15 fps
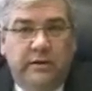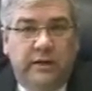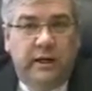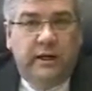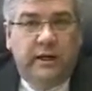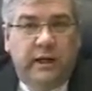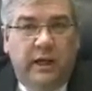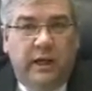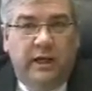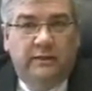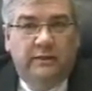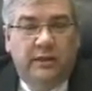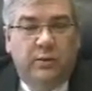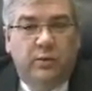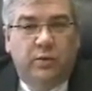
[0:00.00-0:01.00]
that
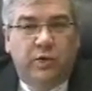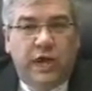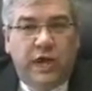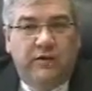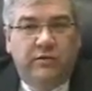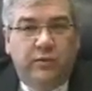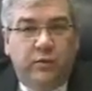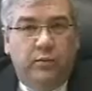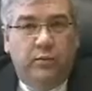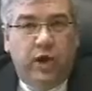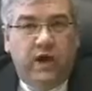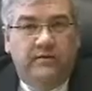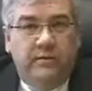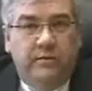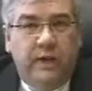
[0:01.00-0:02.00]
someone would have through
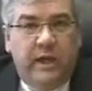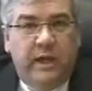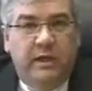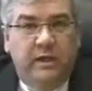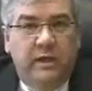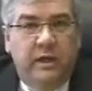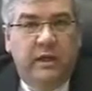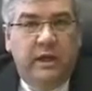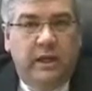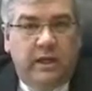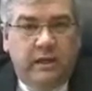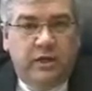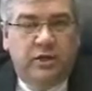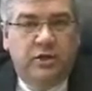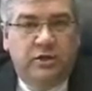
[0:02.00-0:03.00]
private pay
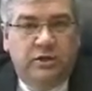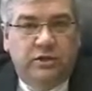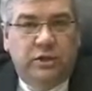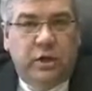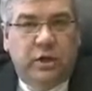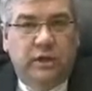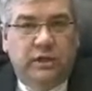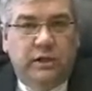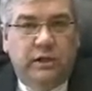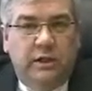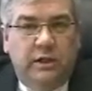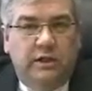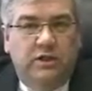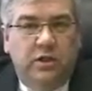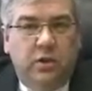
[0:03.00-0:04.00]
and the insurance card that
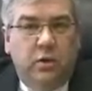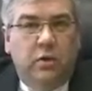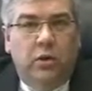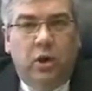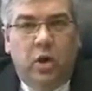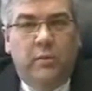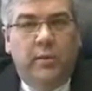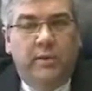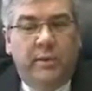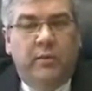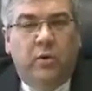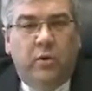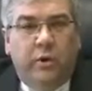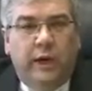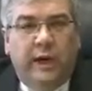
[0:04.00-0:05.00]
an Insure Oklahoma
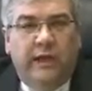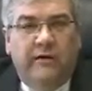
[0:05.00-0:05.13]
member would